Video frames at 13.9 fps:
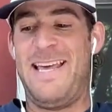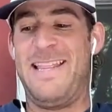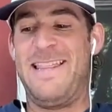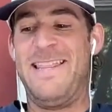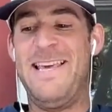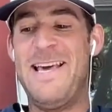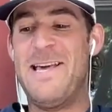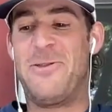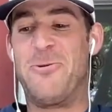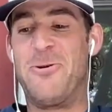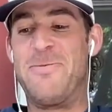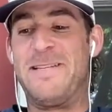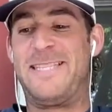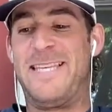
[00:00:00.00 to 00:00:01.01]
And the
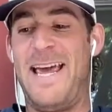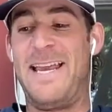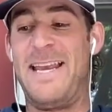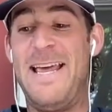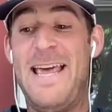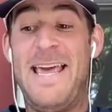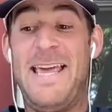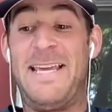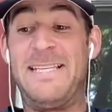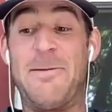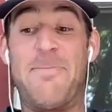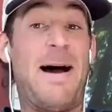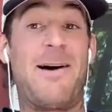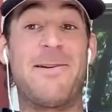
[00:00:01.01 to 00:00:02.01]
woman said,
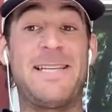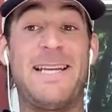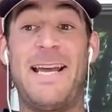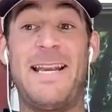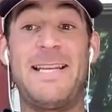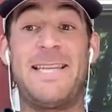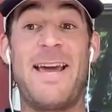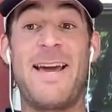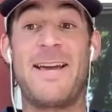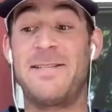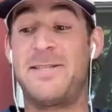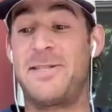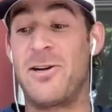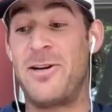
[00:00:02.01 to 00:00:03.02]
he's about to get his
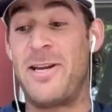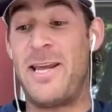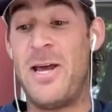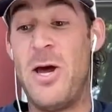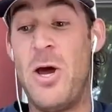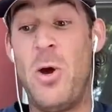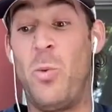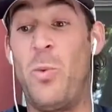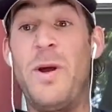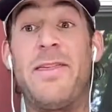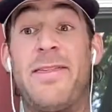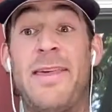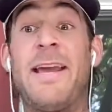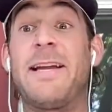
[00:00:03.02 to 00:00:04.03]
hands dirty. We
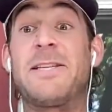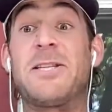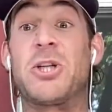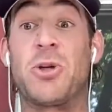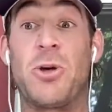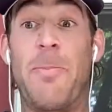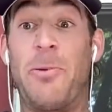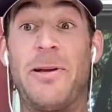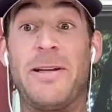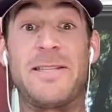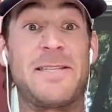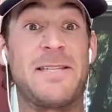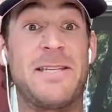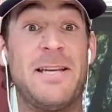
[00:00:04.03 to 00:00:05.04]
think it's
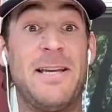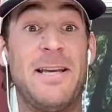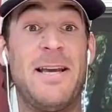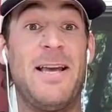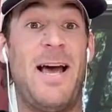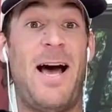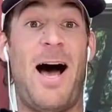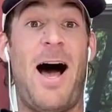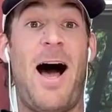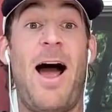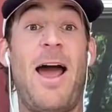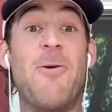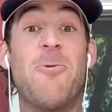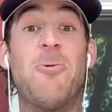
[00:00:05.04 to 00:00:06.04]
triplets. I